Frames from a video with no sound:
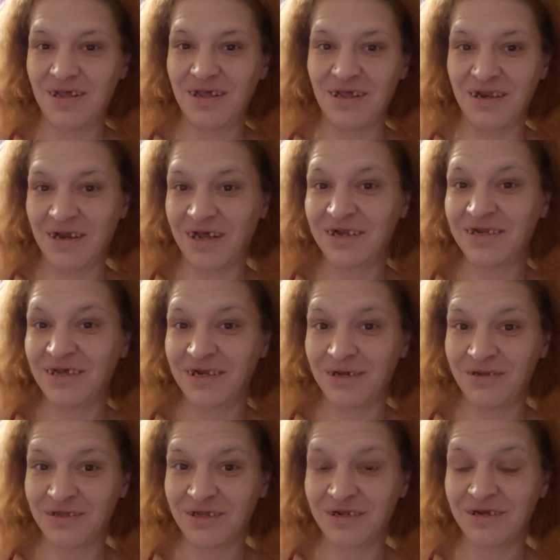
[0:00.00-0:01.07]
And I said
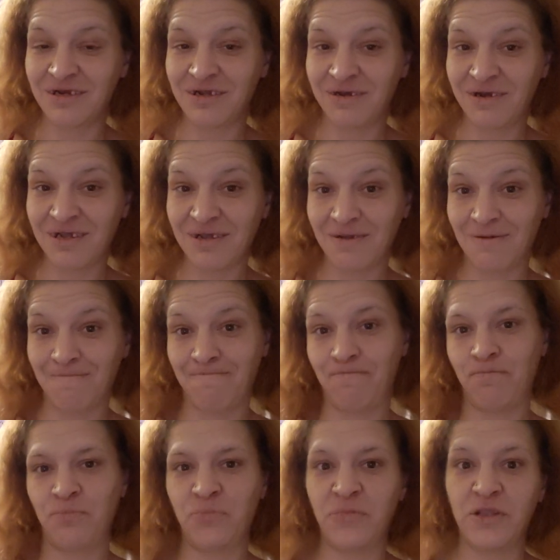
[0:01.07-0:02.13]
I was gonna do it.
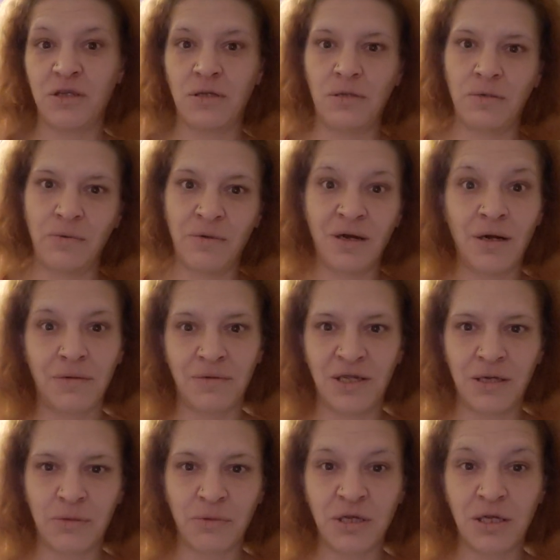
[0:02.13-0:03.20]
Well,
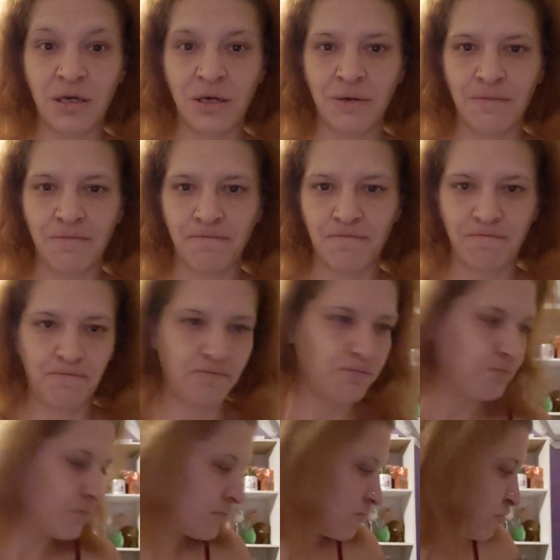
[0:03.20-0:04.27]
here we go.
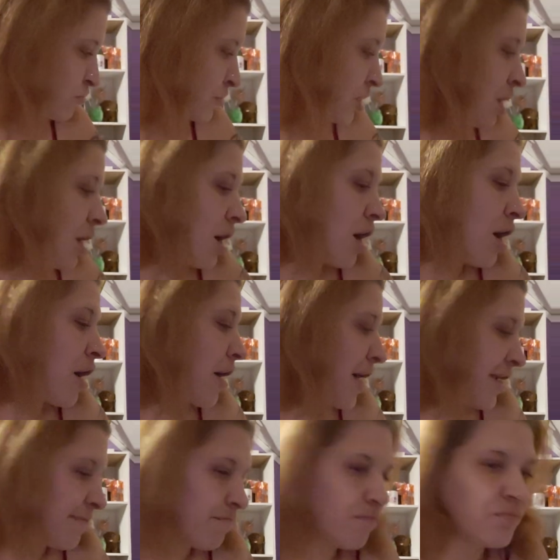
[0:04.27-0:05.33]
All
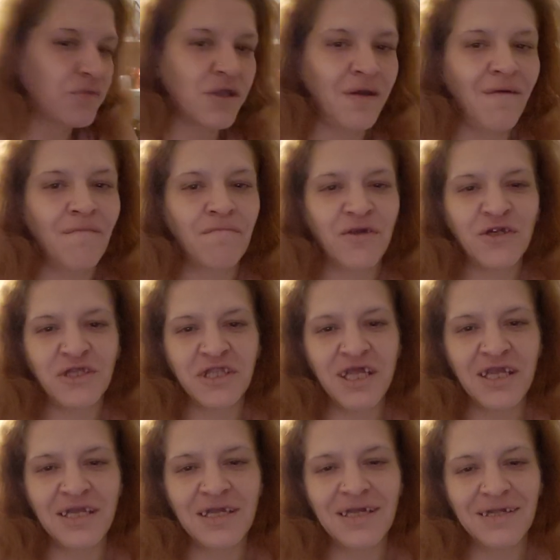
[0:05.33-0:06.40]
right. First
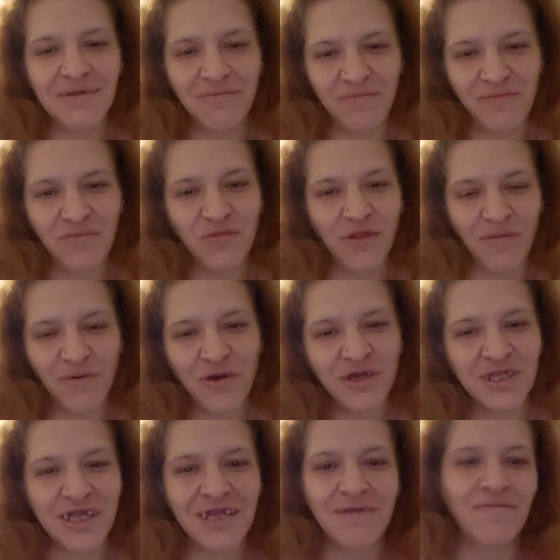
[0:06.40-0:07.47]
thing, the
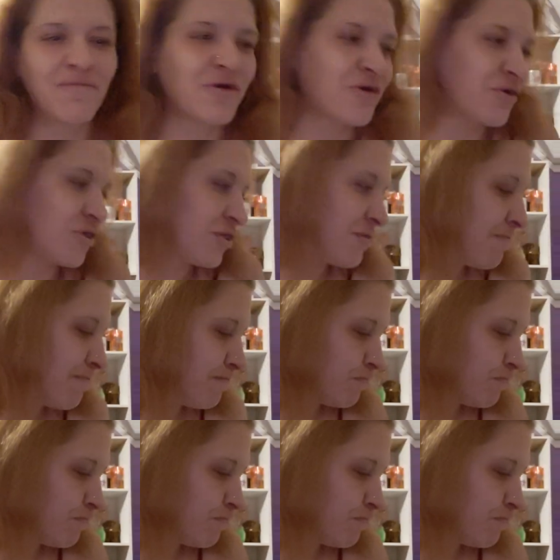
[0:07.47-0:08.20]
first thing first.